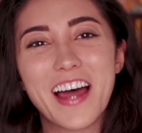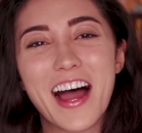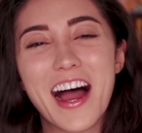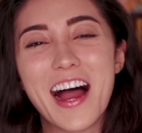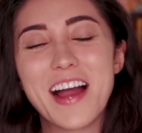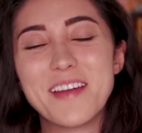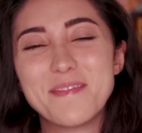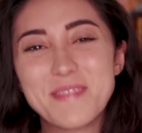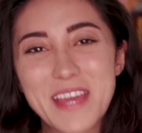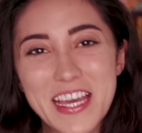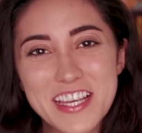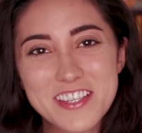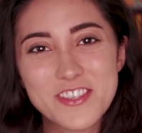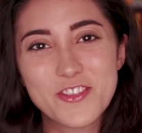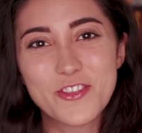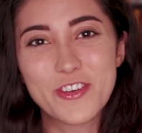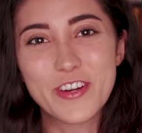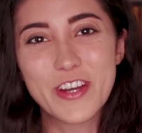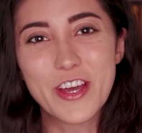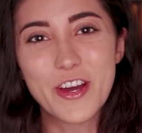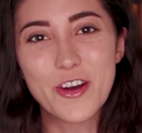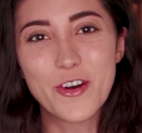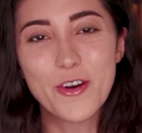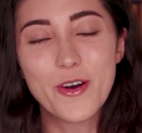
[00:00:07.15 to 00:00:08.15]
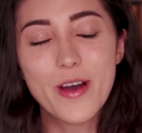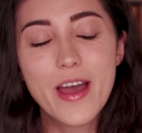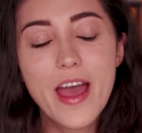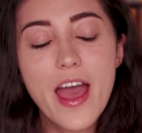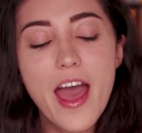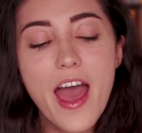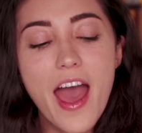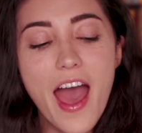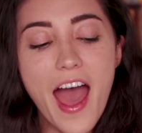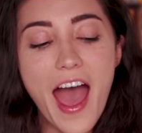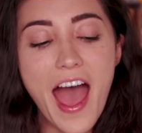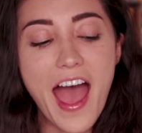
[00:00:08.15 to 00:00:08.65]
I'm Yes or No,
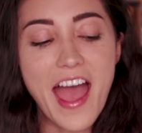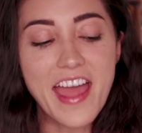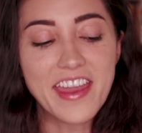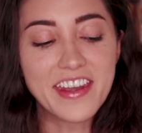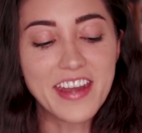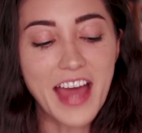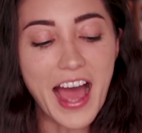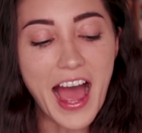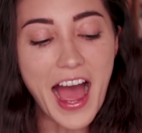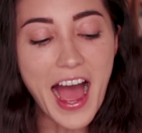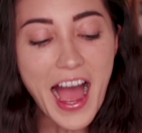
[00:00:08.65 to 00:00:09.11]
and